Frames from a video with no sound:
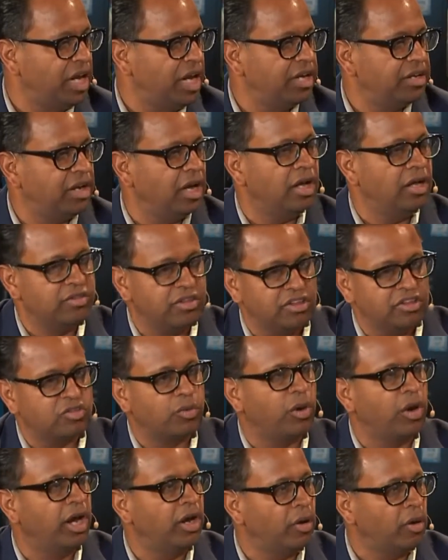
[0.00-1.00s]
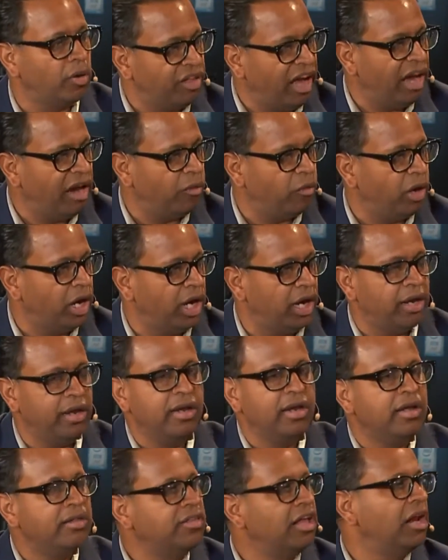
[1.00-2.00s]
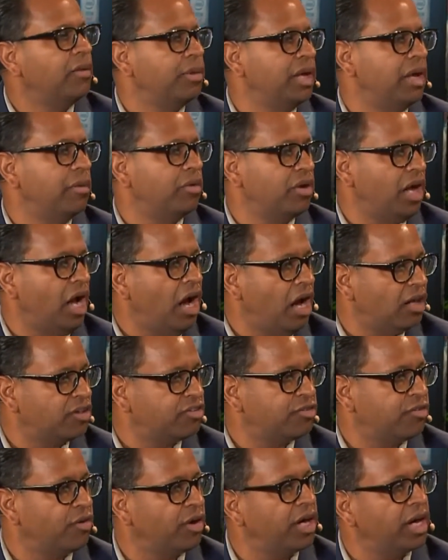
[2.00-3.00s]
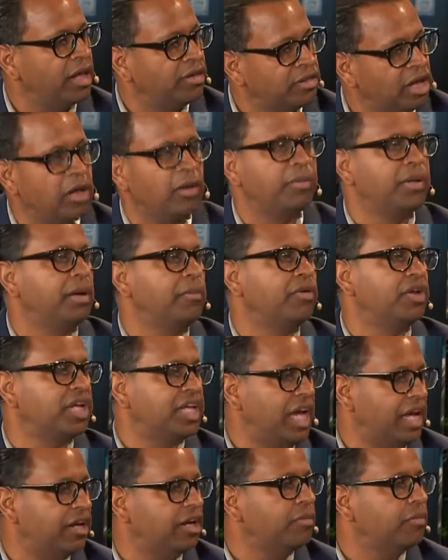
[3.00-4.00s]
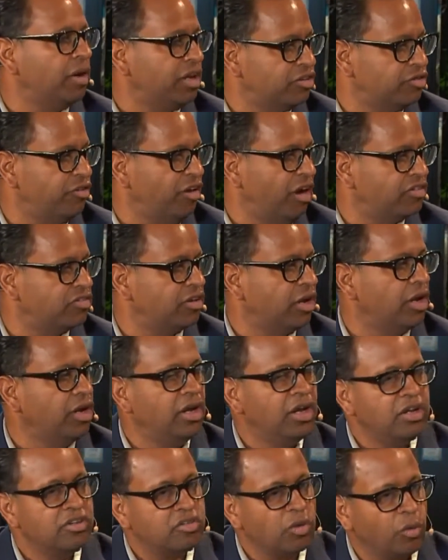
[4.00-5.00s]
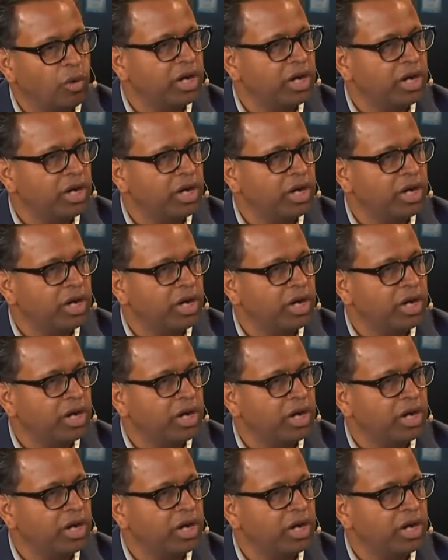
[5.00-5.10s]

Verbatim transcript: data this way or that way, they'll be able to ask for it and they'll be able to get it much faster. So